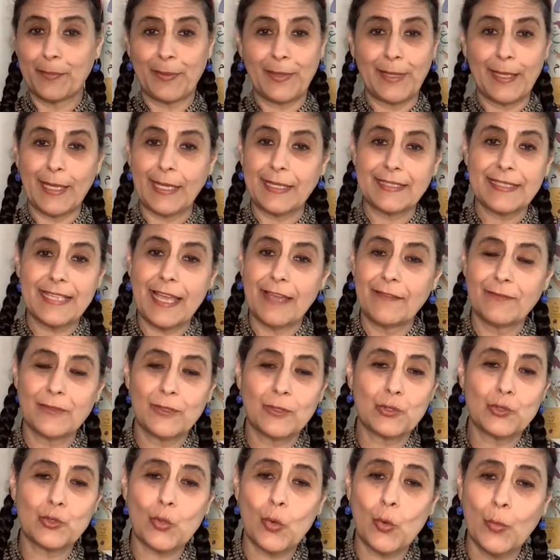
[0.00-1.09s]
plates have
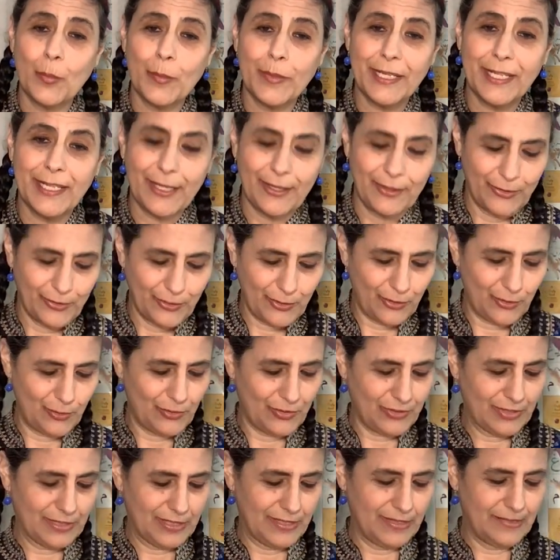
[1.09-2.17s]
so many other
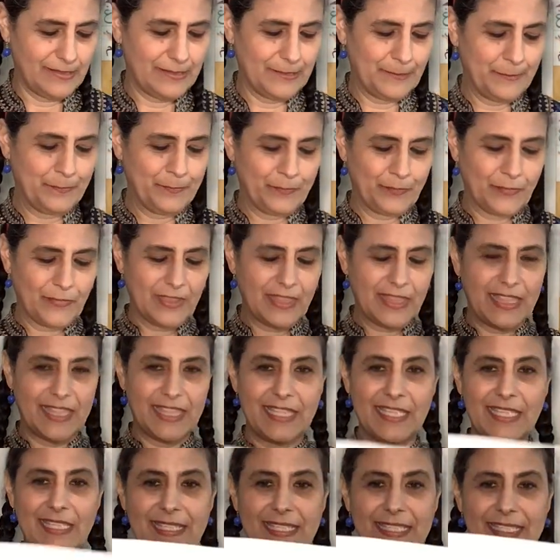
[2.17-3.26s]
uses.
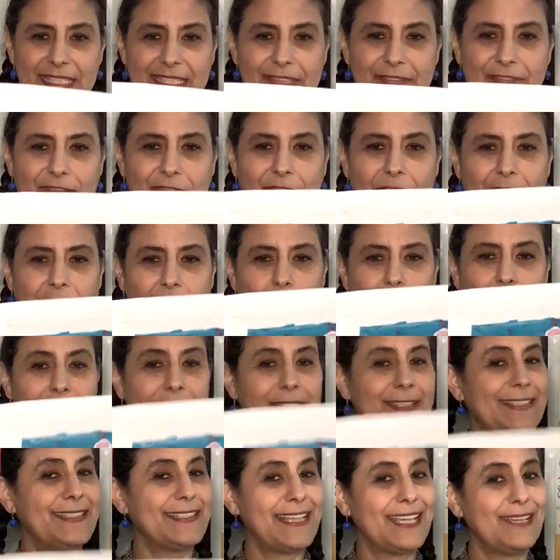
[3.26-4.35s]
This is a fun one,
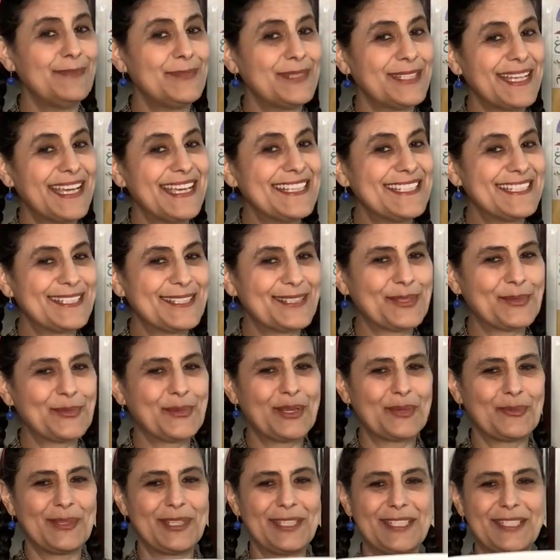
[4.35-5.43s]
same size as the one we